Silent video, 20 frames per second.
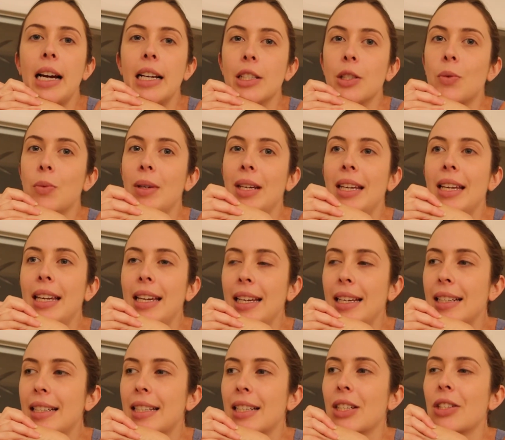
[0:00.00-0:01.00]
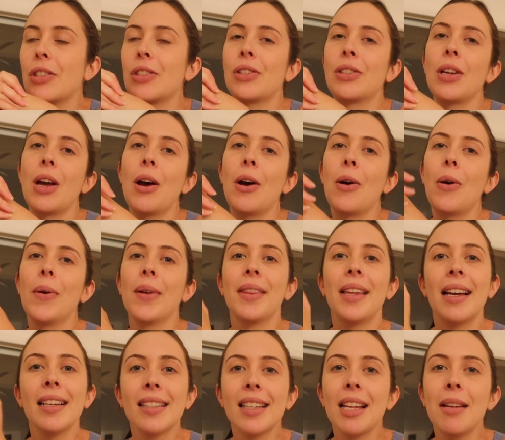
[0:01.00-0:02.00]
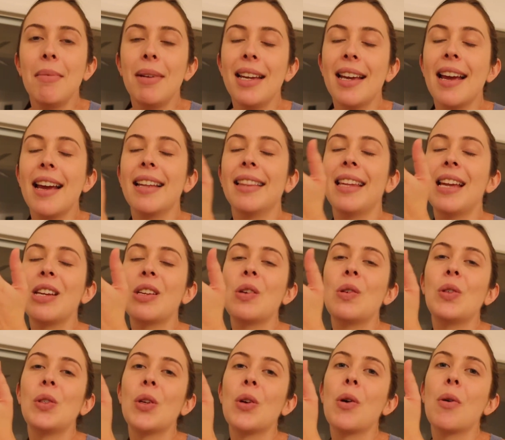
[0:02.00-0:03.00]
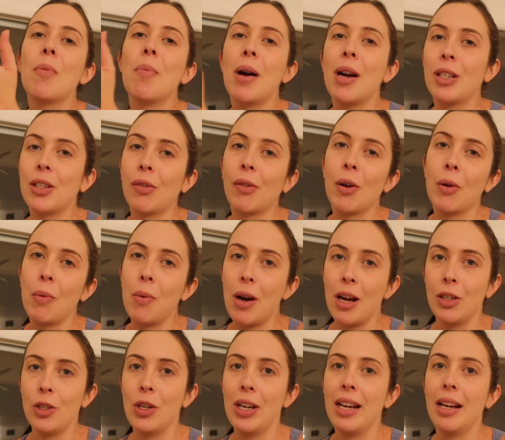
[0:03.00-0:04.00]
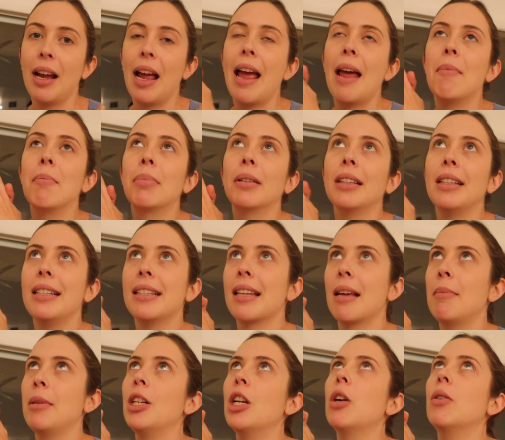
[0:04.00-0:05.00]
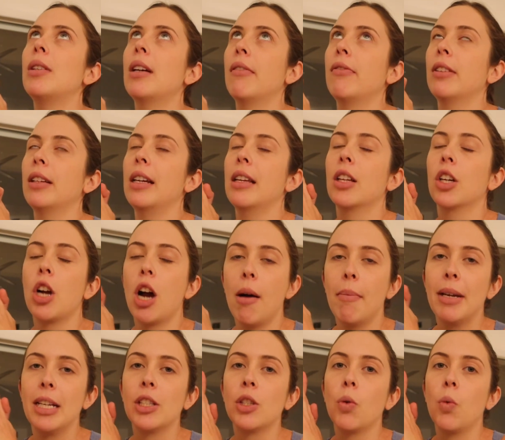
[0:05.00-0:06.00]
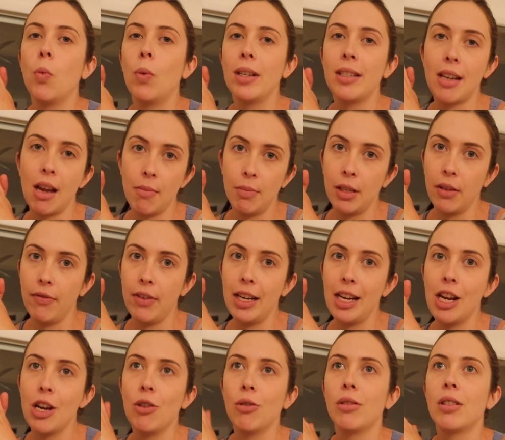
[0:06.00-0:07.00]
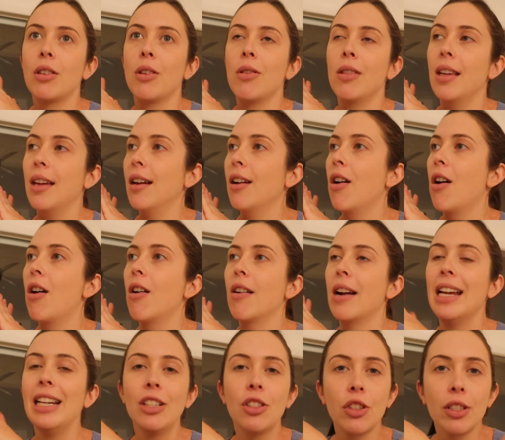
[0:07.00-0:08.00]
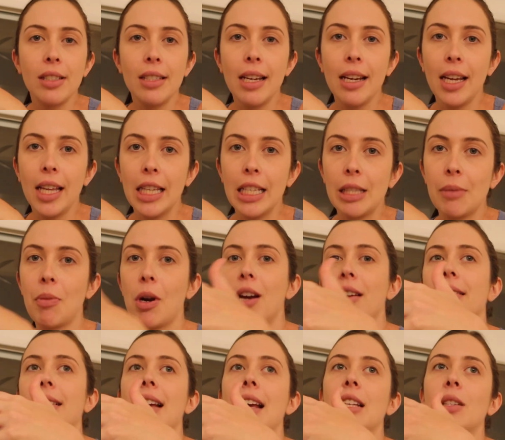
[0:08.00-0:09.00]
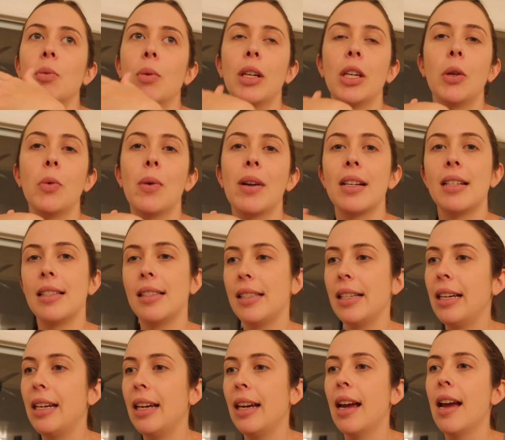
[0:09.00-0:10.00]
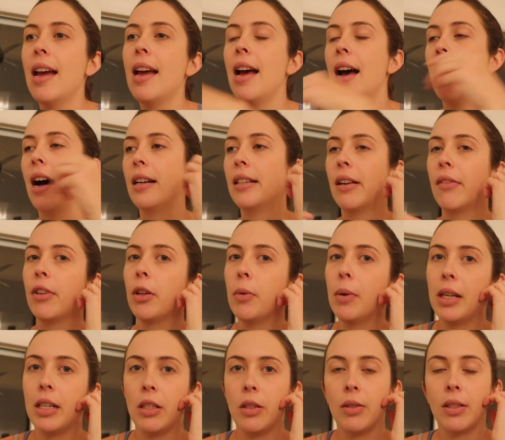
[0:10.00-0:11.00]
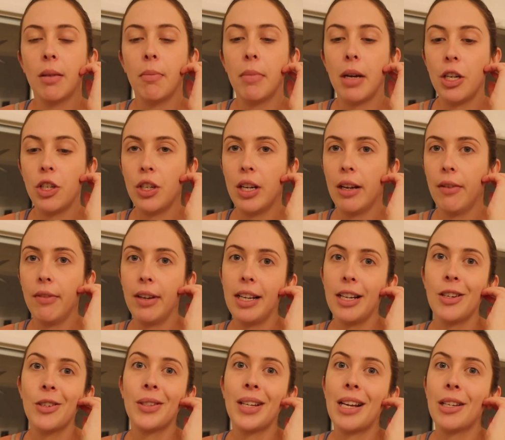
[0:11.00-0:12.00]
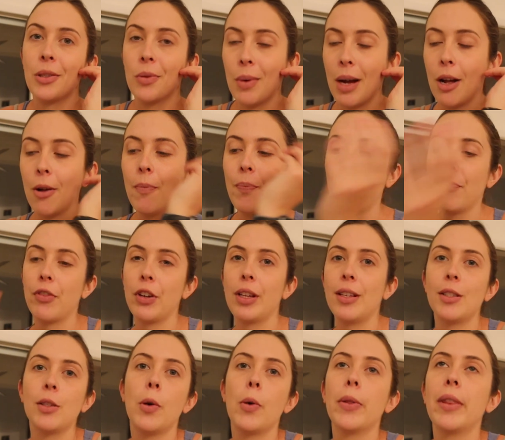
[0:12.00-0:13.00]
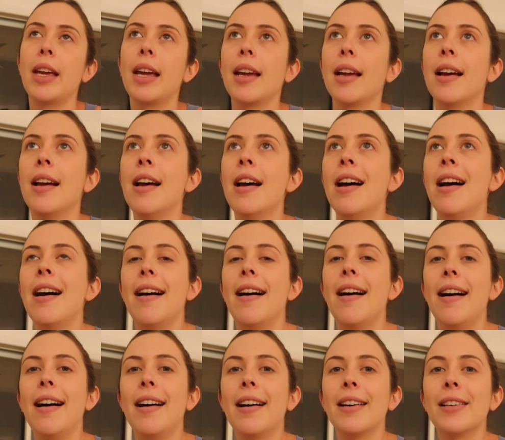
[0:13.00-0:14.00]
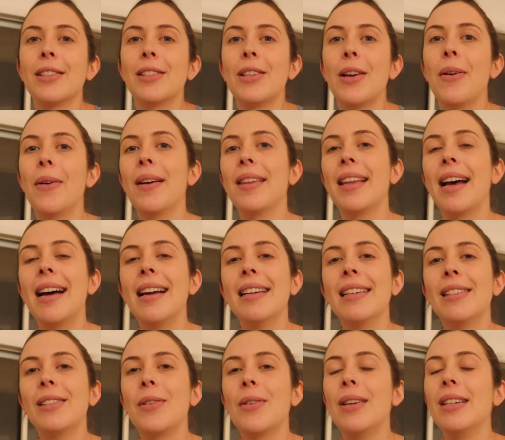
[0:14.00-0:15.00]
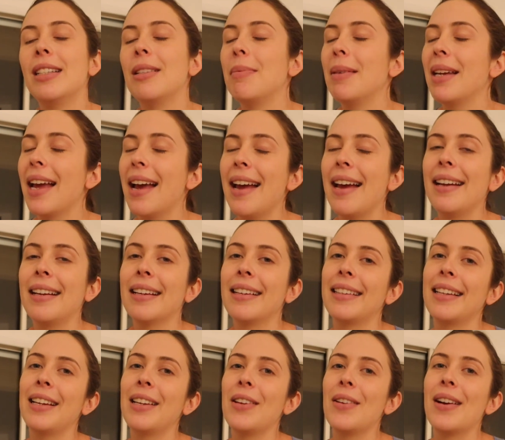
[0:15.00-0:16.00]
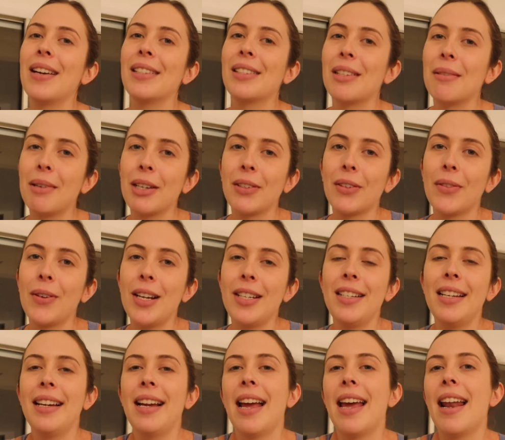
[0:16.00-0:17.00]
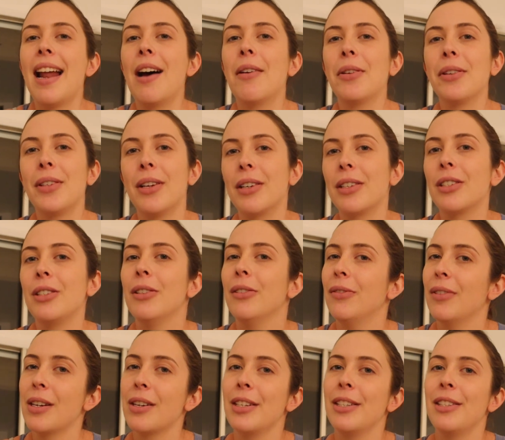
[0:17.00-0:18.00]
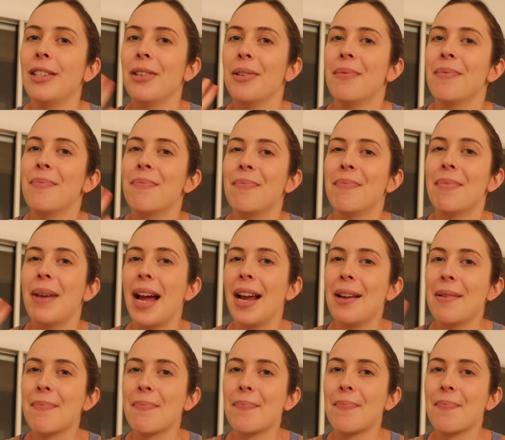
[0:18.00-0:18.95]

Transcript: as we eat. So that's gonna be it. Thank you so much for watching and please let me know definitely in the comments what types of videos you think are interesting in this process, what you wanna see. I definitely wanna do some budgeting videos as well for this whole thing. Uh, so that is going to be it. Thank you guys so much for watching and I will talk to you very soon. Bye.